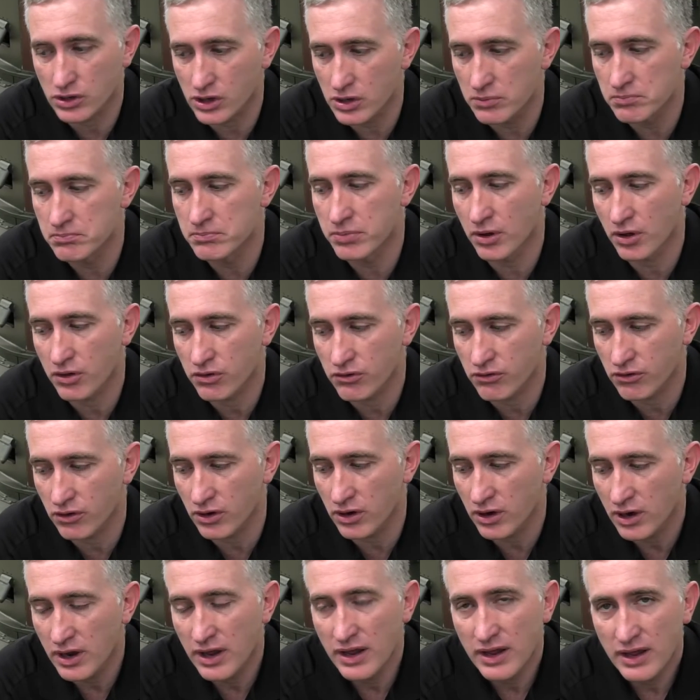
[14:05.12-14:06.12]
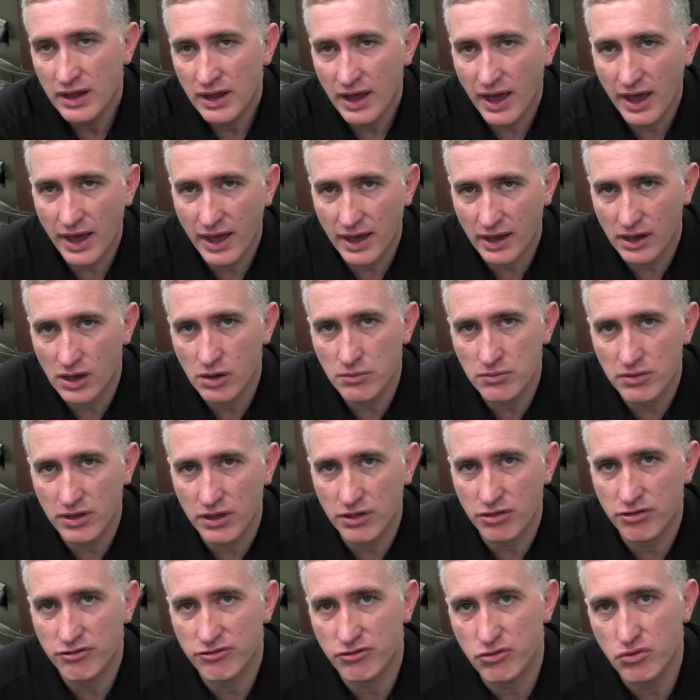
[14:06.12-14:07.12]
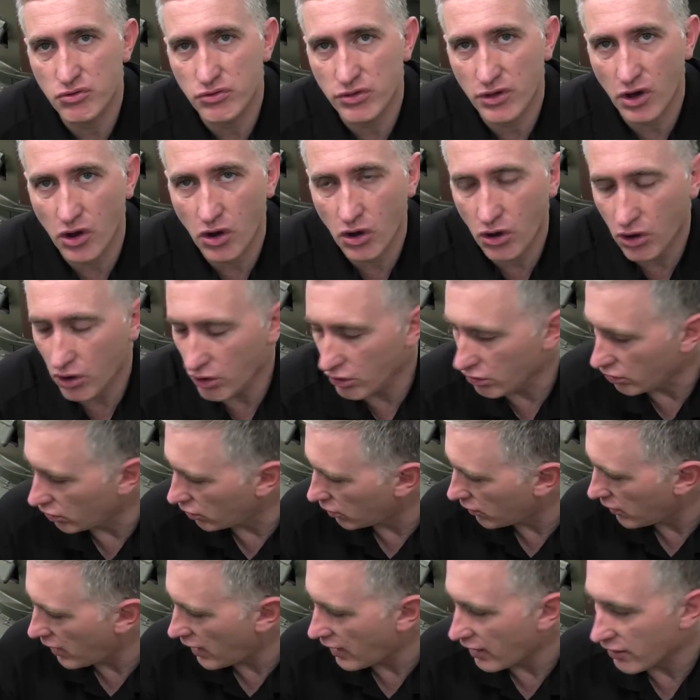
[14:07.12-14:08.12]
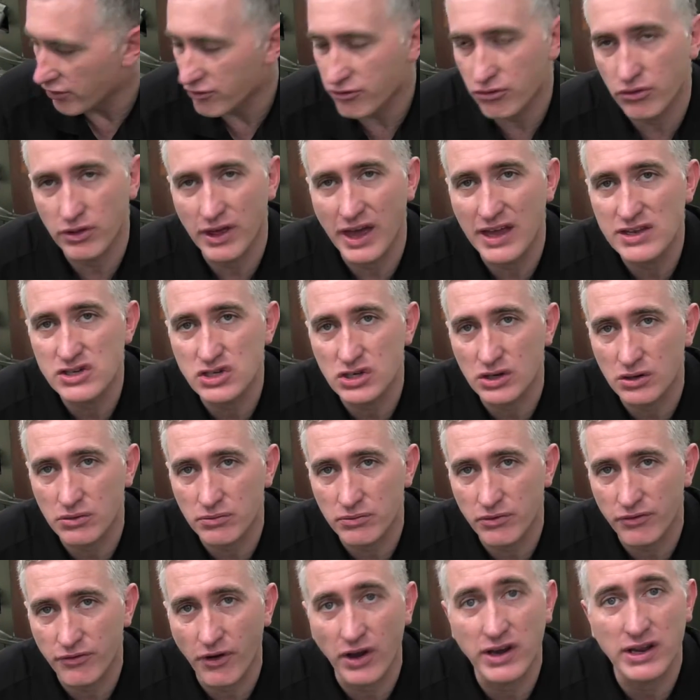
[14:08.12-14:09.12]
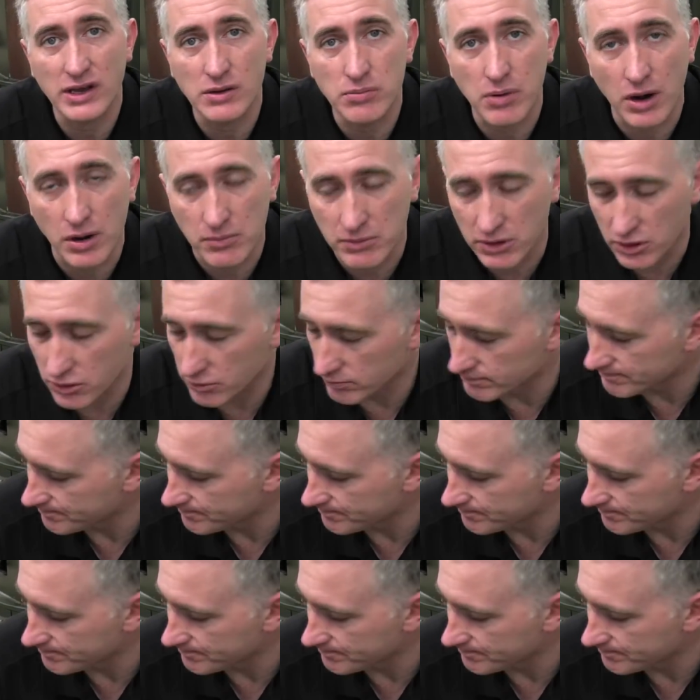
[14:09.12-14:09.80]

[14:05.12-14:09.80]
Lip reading: combustion comes in through the hull, through the engine fighting compartment.